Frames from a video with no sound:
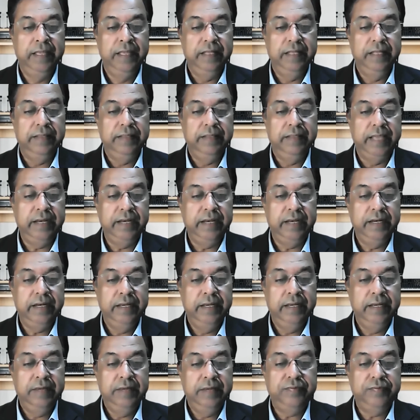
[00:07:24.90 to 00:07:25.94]
Then
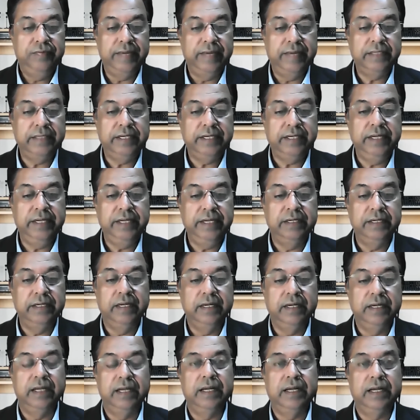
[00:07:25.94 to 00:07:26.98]

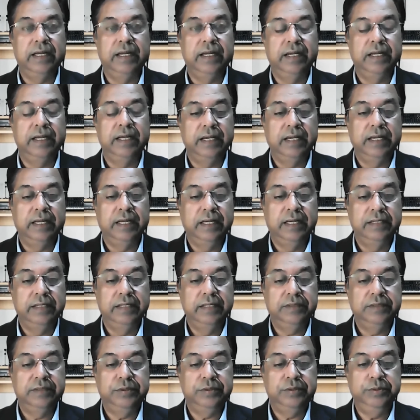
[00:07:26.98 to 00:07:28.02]
factoring
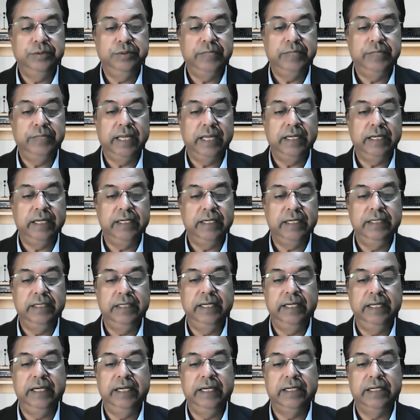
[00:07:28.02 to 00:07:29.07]
to tackle
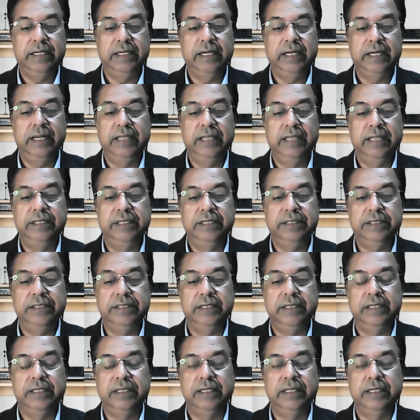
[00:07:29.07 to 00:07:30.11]
delayed
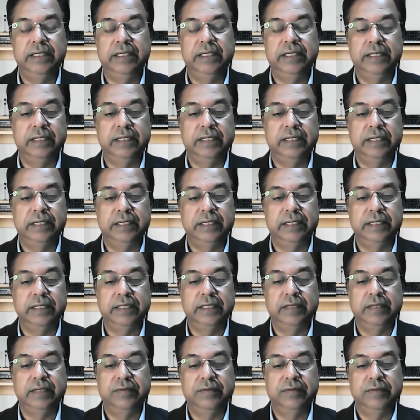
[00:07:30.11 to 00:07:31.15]
realization
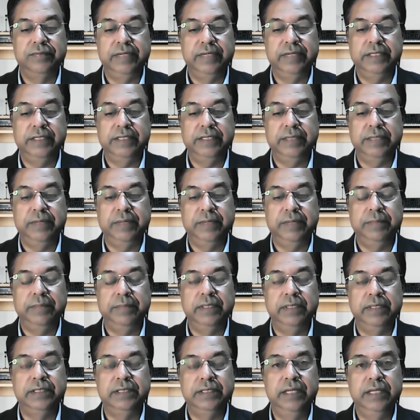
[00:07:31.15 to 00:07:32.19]
of
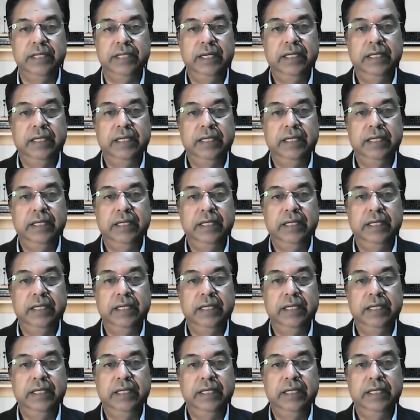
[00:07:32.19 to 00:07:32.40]
receivables.